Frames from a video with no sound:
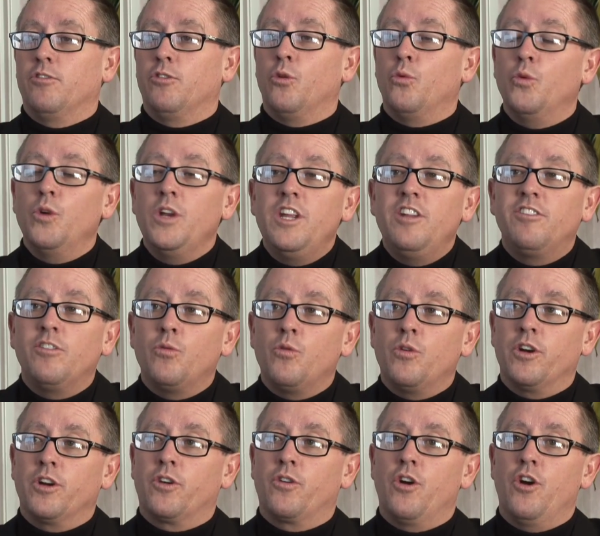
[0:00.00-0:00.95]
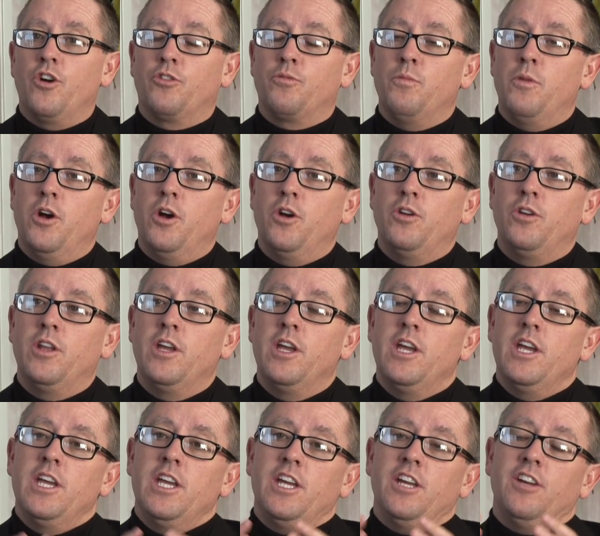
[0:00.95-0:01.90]
The reason we're in growth mode
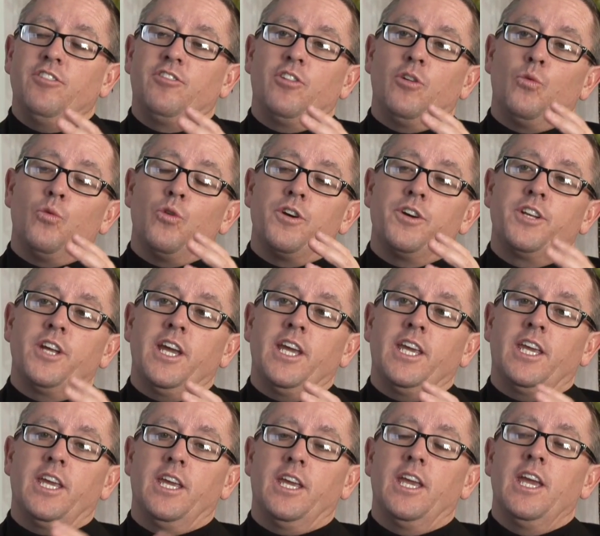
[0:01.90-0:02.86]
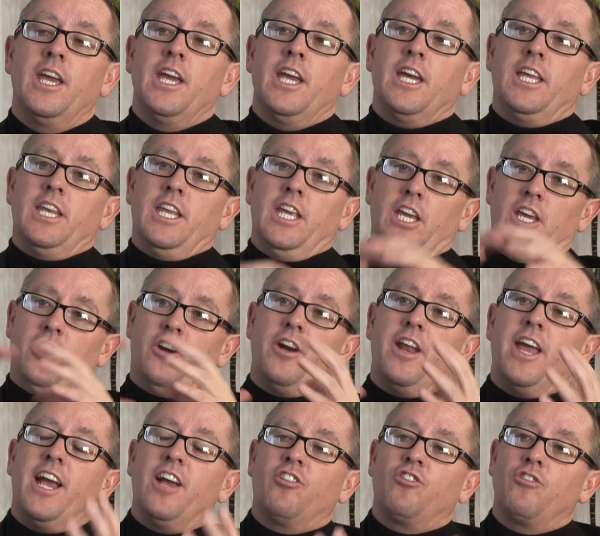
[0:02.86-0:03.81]
is that we're taking an
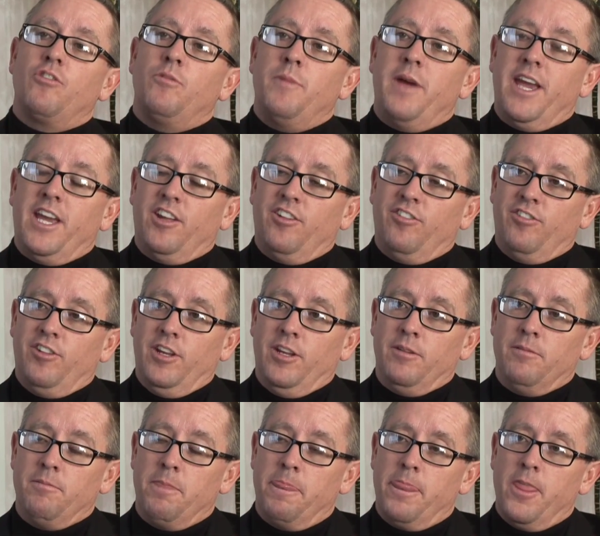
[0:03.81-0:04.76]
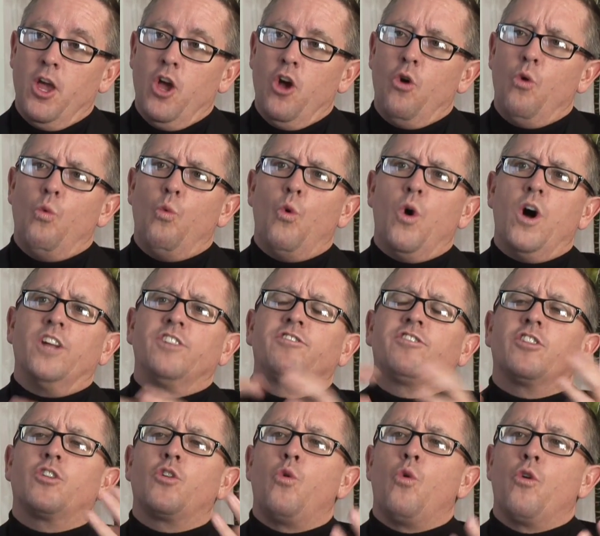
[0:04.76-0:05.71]
international magazine,
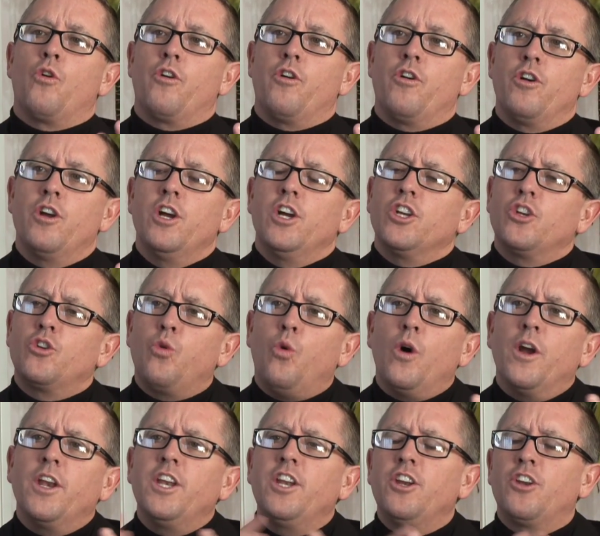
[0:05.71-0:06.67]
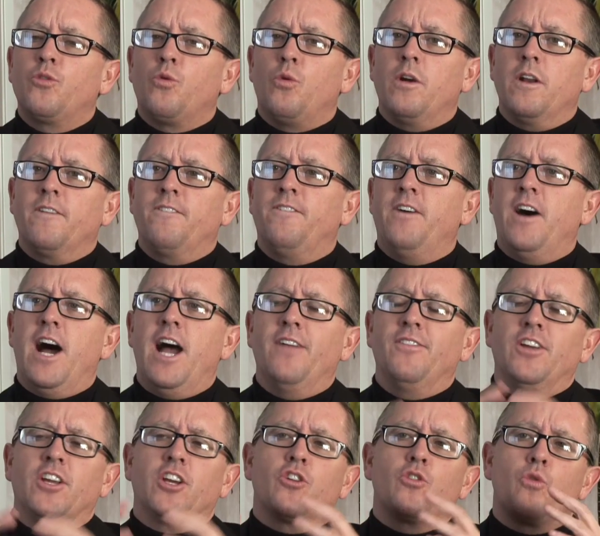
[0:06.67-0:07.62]
once a quarter, 20 to
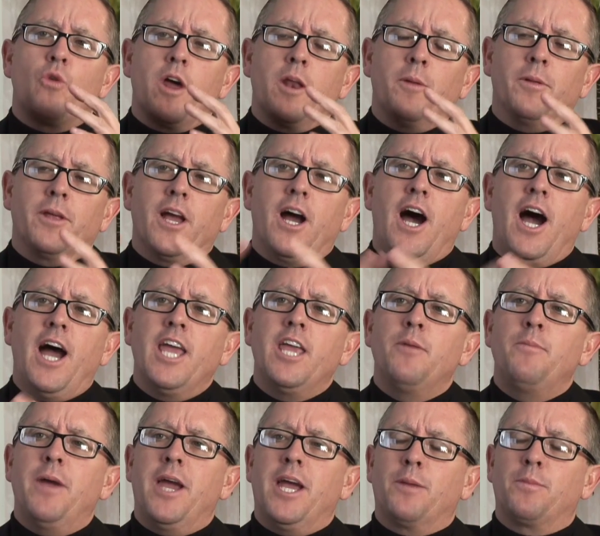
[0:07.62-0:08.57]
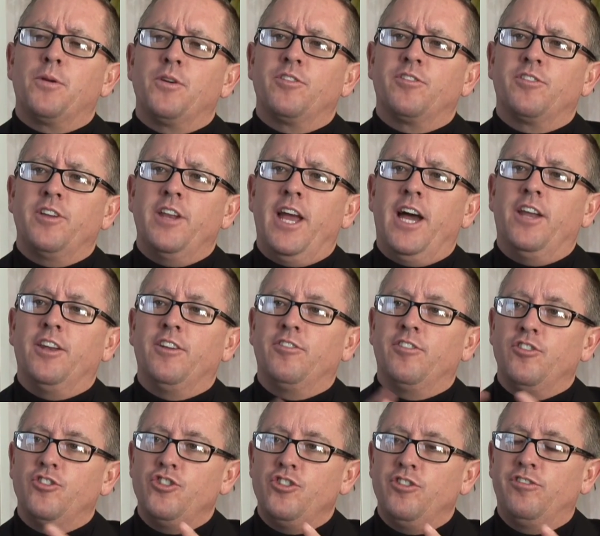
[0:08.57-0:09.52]
25 incredibly high impact
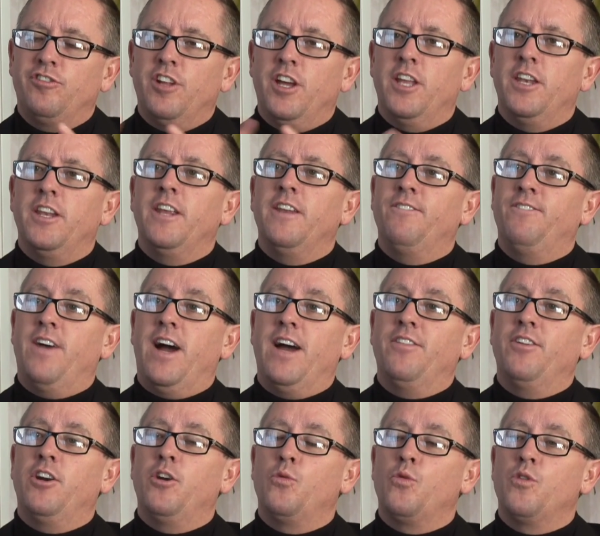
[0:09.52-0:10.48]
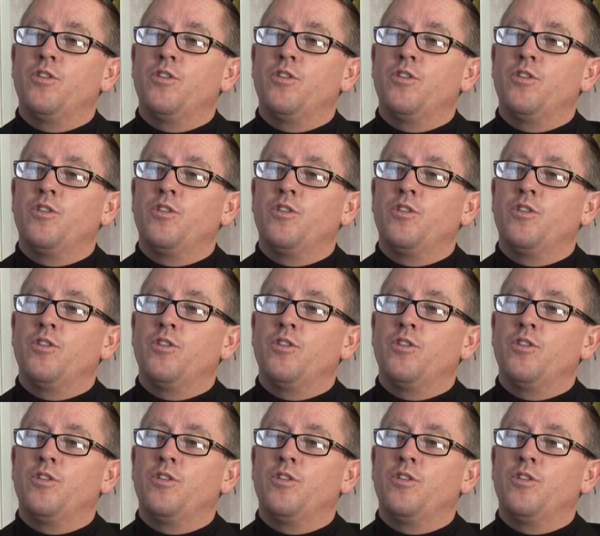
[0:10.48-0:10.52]
personalities, as you said, in 500